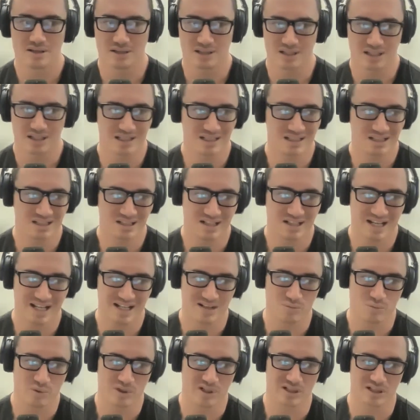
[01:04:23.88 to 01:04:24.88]
the internet.
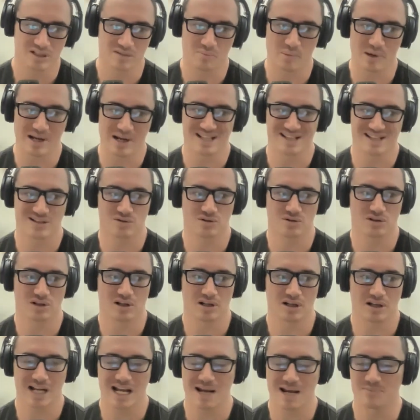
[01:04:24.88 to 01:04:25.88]
We're going to base all
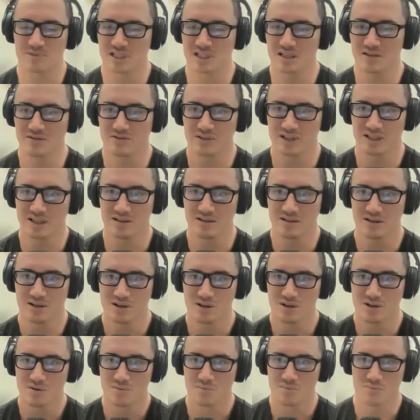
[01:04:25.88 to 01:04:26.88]
our MTV
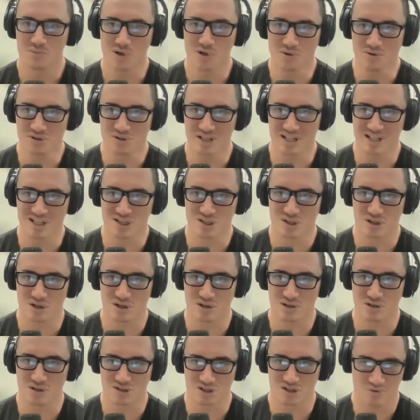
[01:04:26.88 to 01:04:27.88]
music
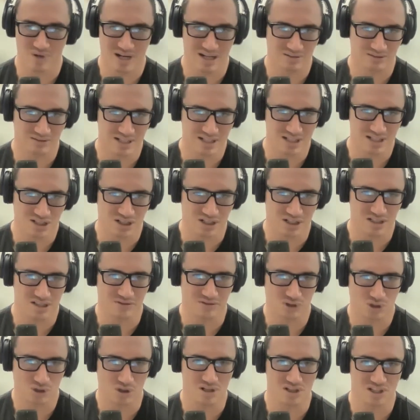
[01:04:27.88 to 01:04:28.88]
songs around these kinds
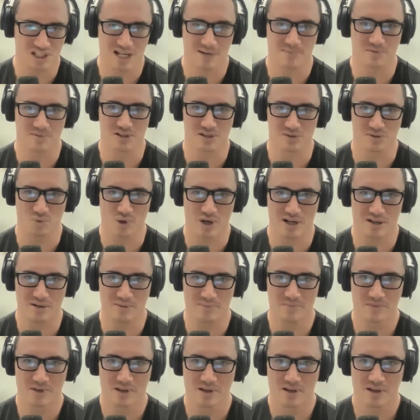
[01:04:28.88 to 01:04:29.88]
of concepts as
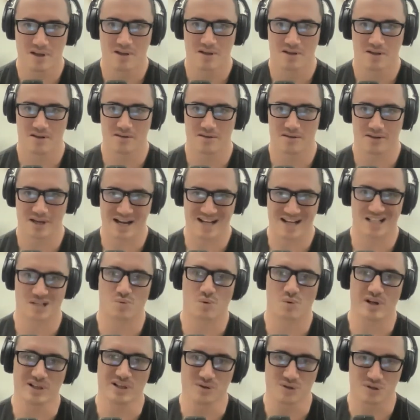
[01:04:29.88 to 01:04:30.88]
well. That's
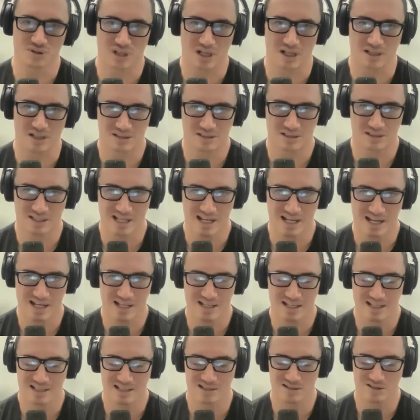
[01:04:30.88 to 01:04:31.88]
where you start to get
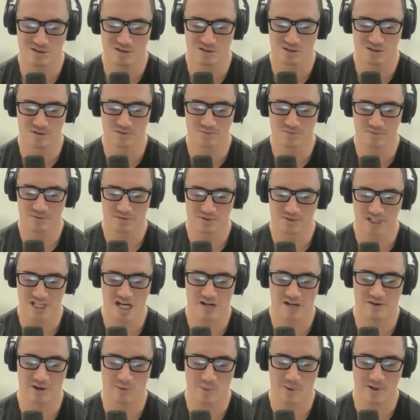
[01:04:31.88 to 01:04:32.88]
into the
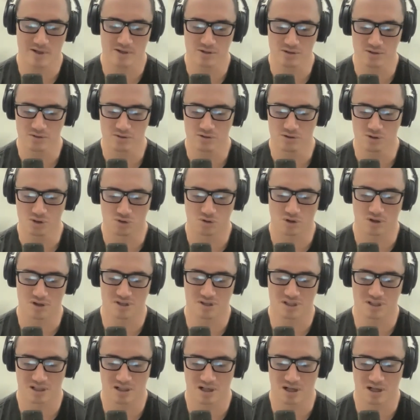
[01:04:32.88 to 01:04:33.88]
area where you
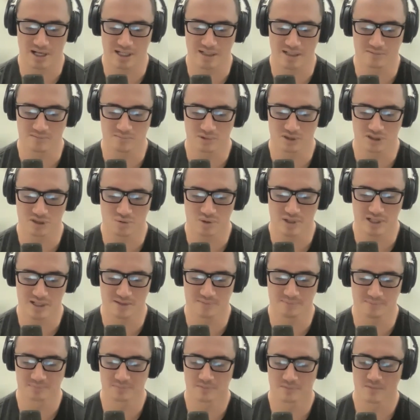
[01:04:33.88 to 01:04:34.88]
cross the line
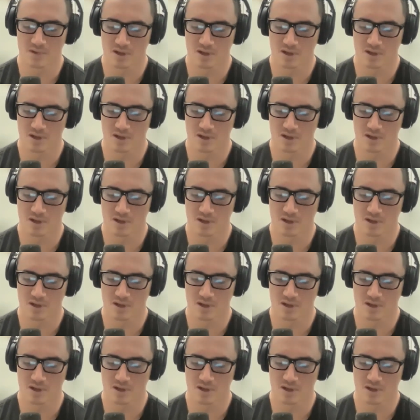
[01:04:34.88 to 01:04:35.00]
between